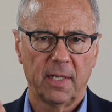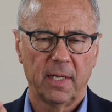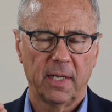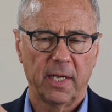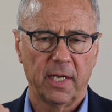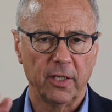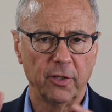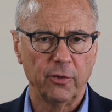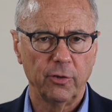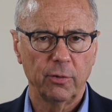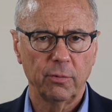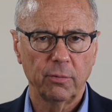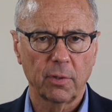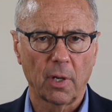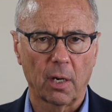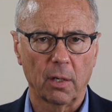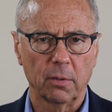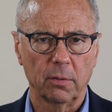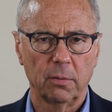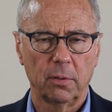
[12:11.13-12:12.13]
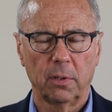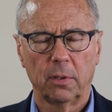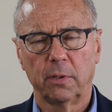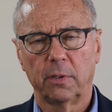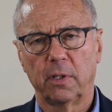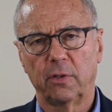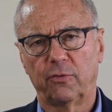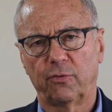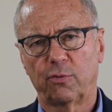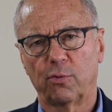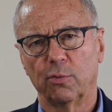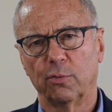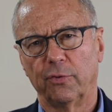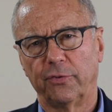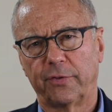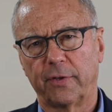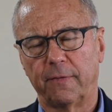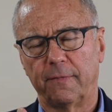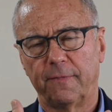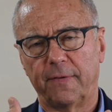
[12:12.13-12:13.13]
And you know that
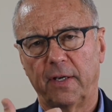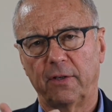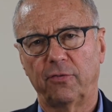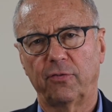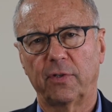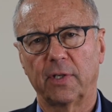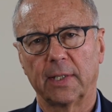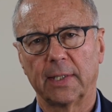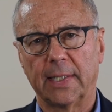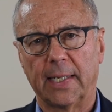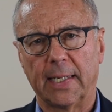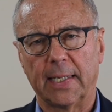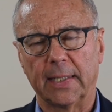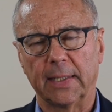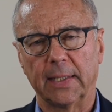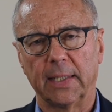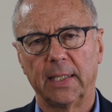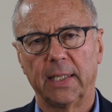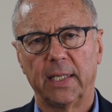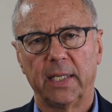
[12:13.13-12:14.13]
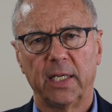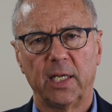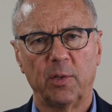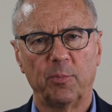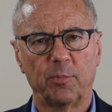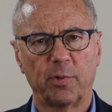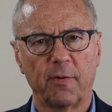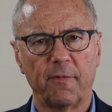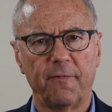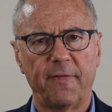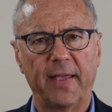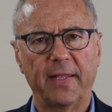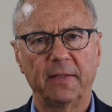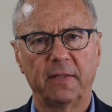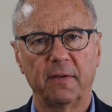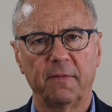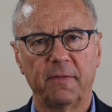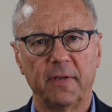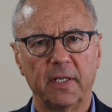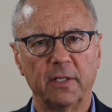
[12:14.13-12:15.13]
schools invest a lot in
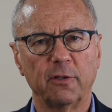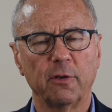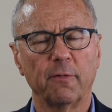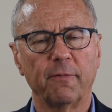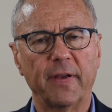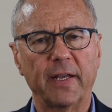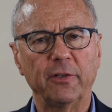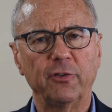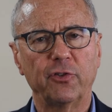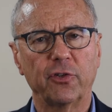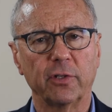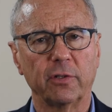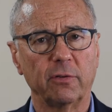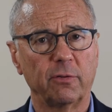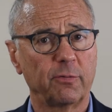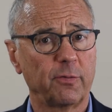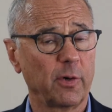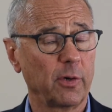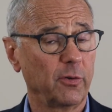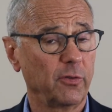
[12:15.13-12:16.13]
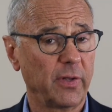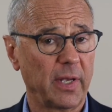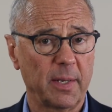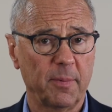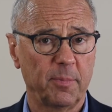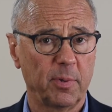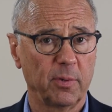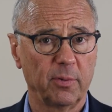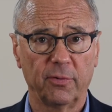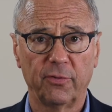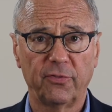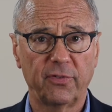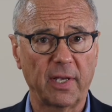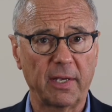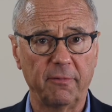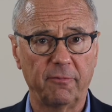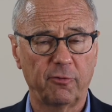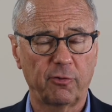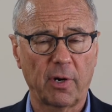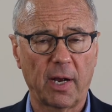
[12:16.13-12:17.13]
preventive interventions, for example,
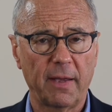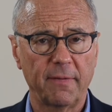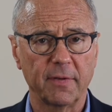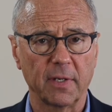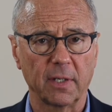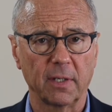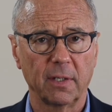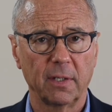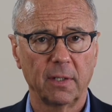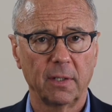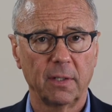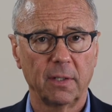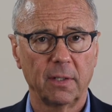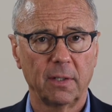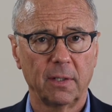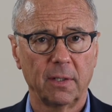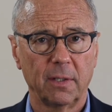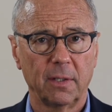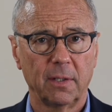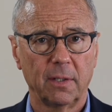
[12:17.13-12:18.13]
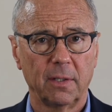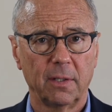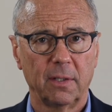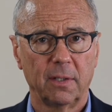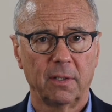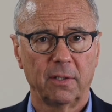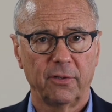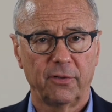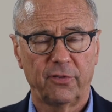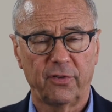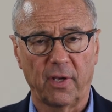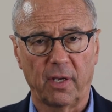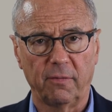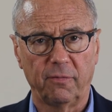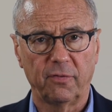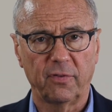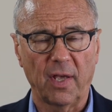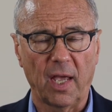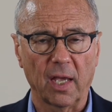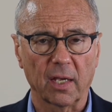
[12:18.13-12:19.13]
safe driving, safe
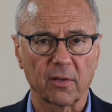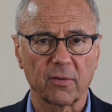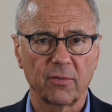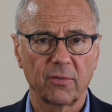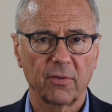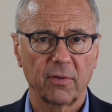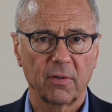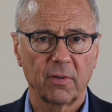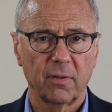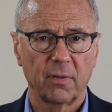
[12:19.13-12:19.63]
sex,